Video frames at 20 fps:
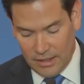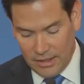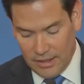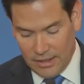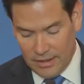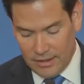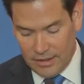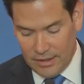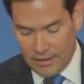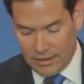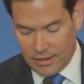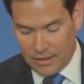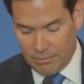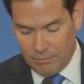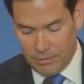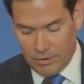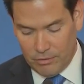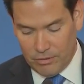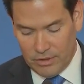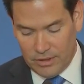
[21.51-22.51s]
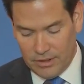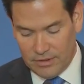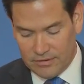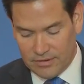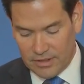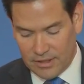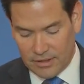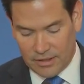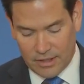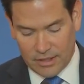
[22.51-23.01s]
in communities
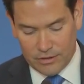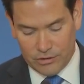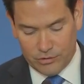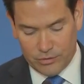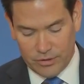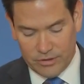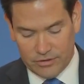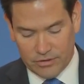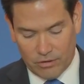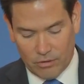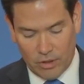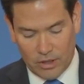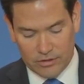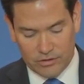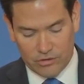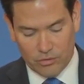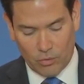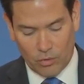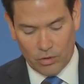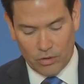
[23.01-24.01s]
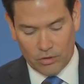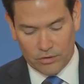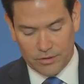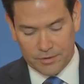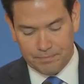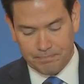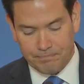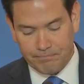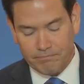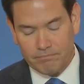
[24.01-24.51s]
and in countries across the world.